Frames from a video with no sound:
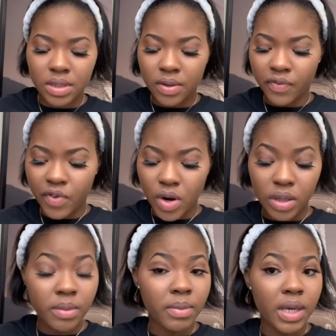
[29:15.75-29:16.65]
For all
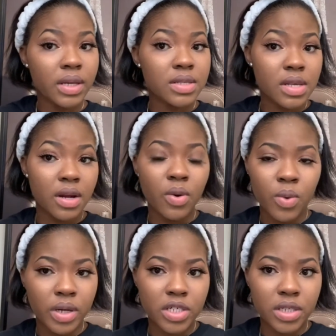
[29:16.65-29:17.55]
the males that are
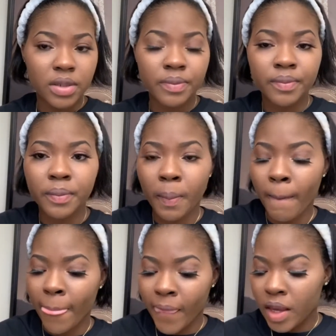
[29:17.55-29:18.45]
watching,
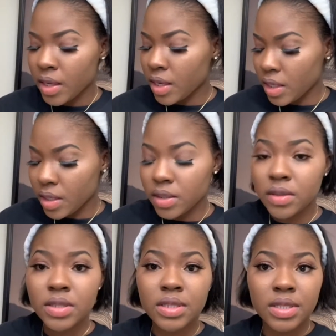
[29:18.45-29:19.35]

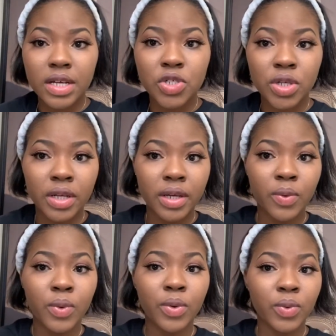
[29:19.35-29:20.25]
Kegels is actually
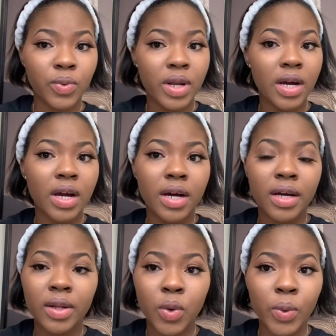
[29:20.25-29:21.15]
what we would
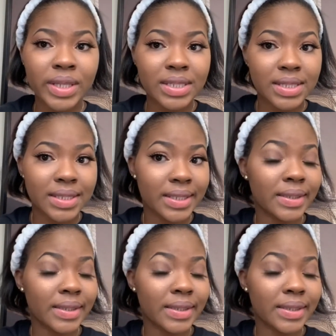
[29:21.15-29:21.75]
call quint.